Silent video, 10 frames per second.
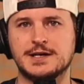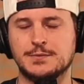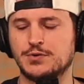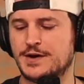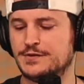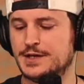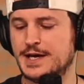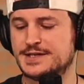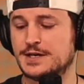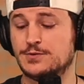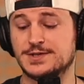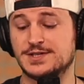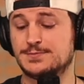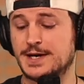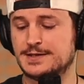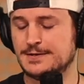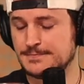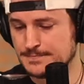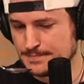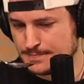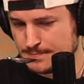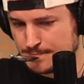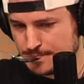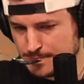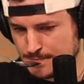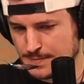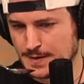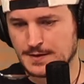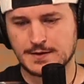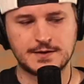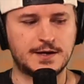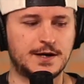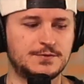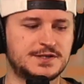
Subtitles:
prevalent as I was expecting. I was